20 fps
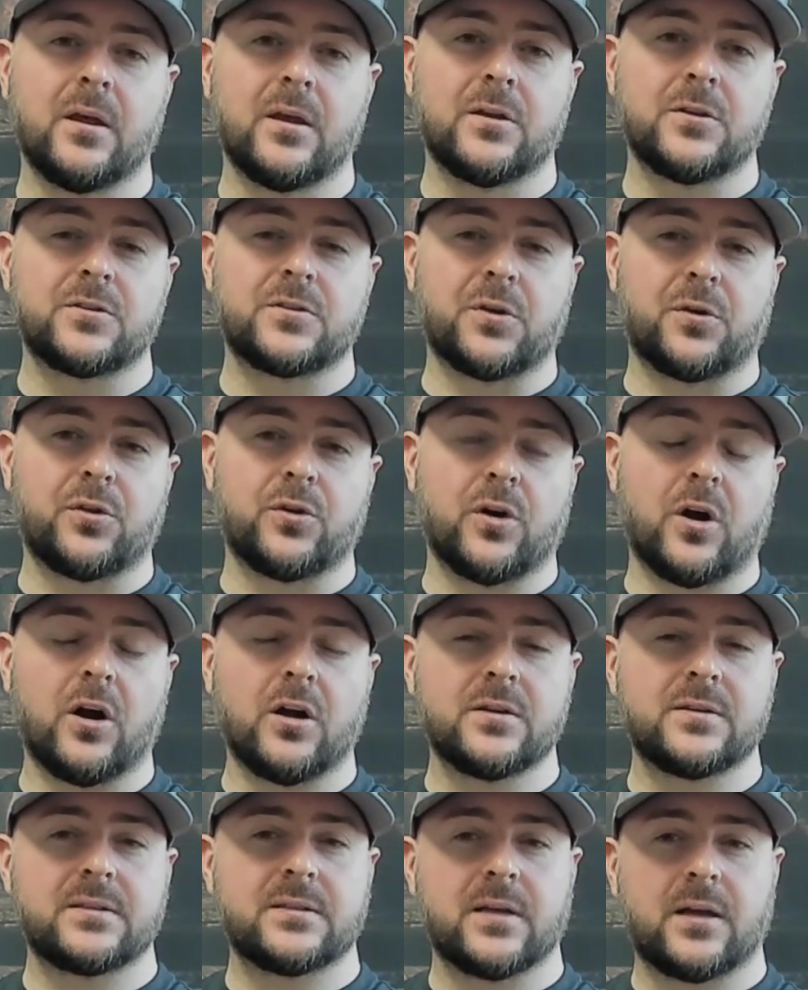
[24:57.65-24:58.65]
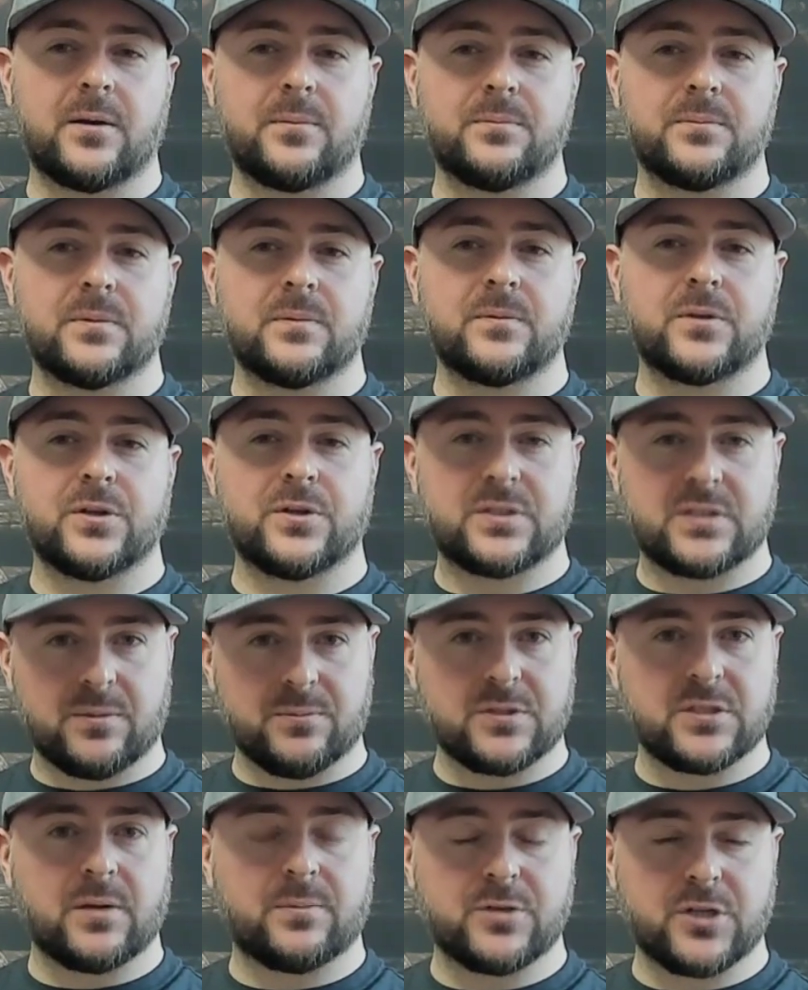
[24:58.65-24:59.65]
So there's some
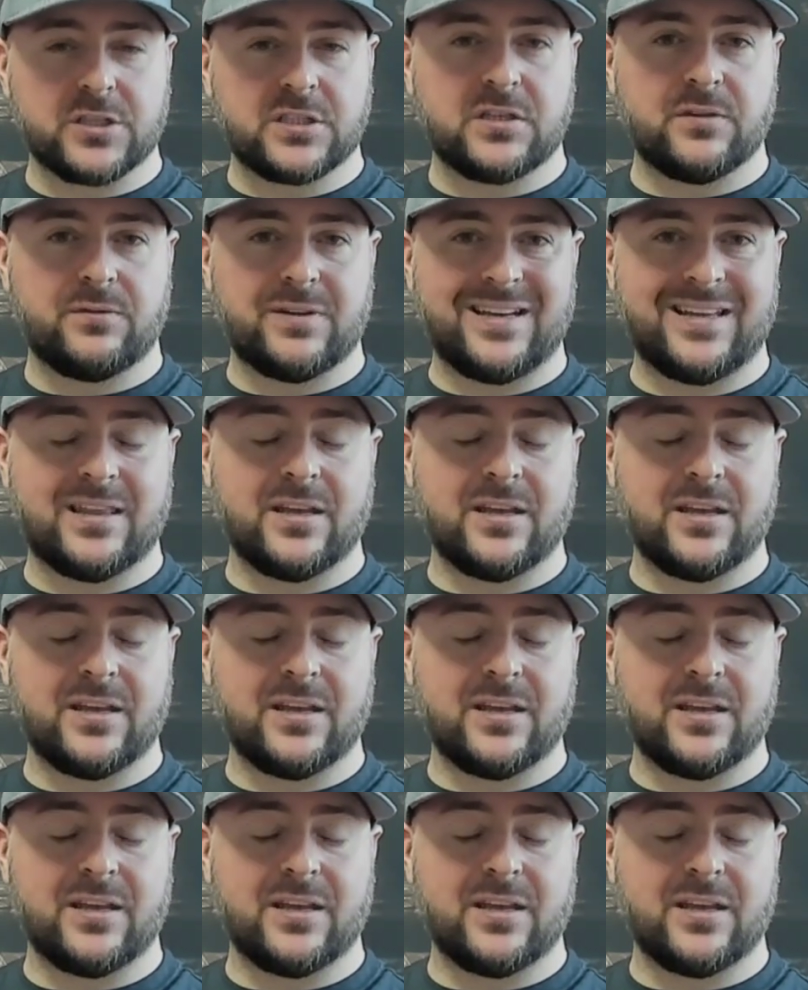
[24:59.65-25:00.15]
subjectivity